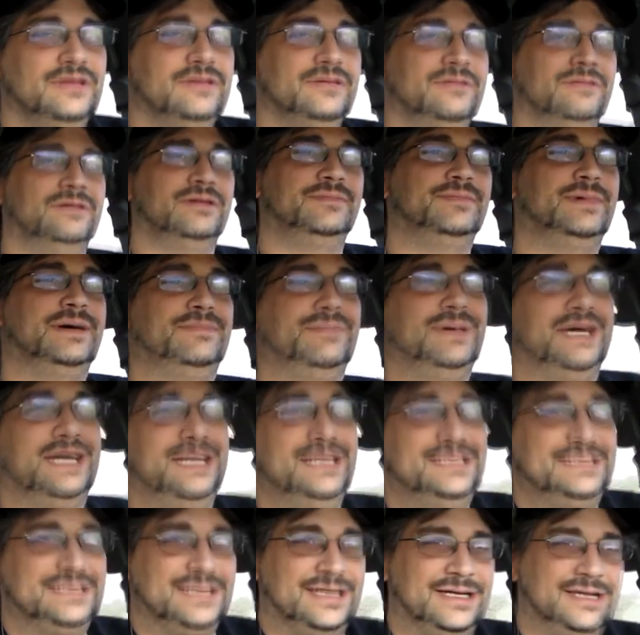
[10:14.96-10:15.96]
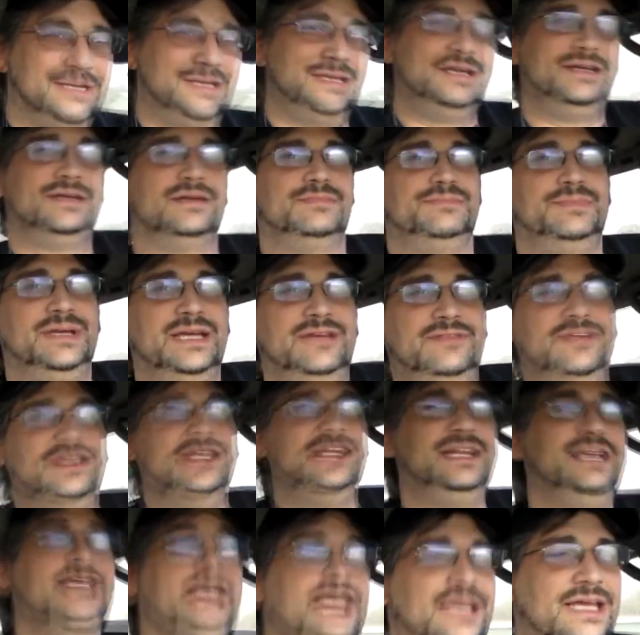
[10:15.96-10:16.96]
one of my buddies on here,
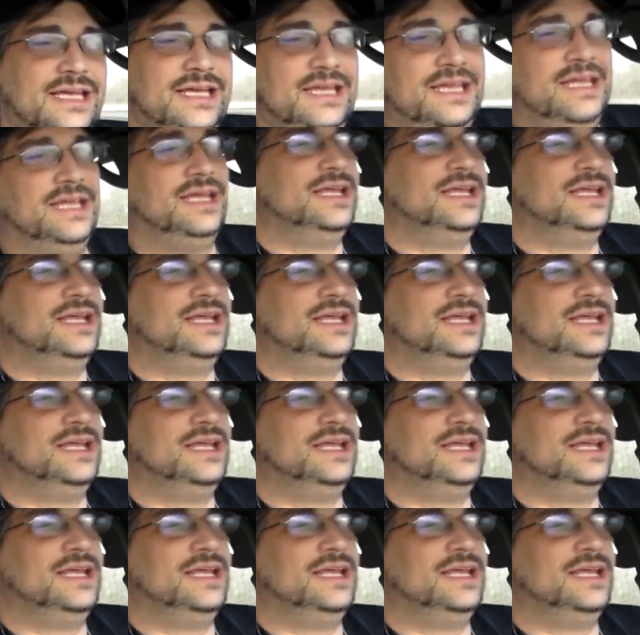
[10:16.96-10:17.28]
BVD,